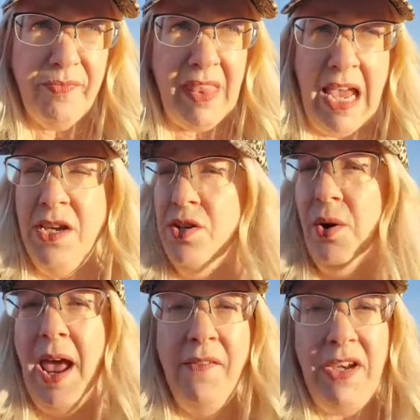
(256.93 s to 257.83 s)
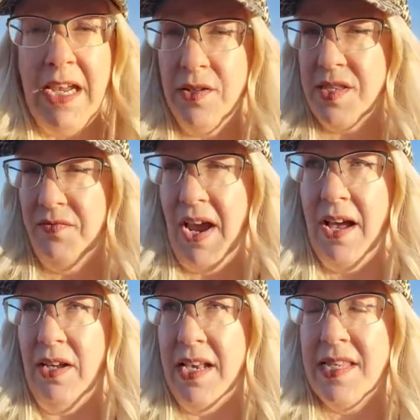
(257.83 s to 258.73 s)
and you don't have any hills and
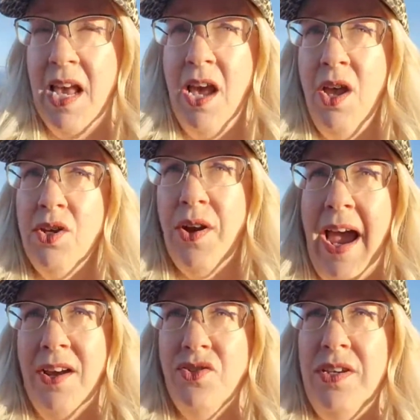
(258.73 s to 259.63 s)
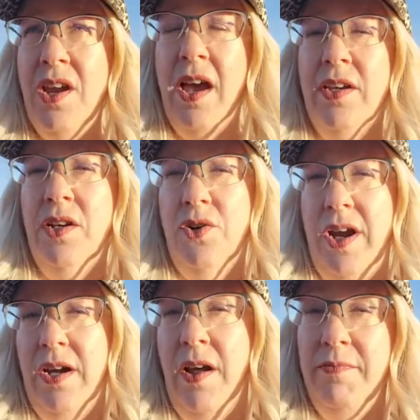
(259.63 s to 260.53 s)
valleys, you're actually not going to create
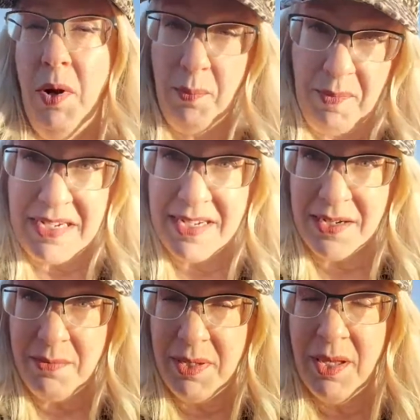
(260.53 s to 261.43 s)
enough momentum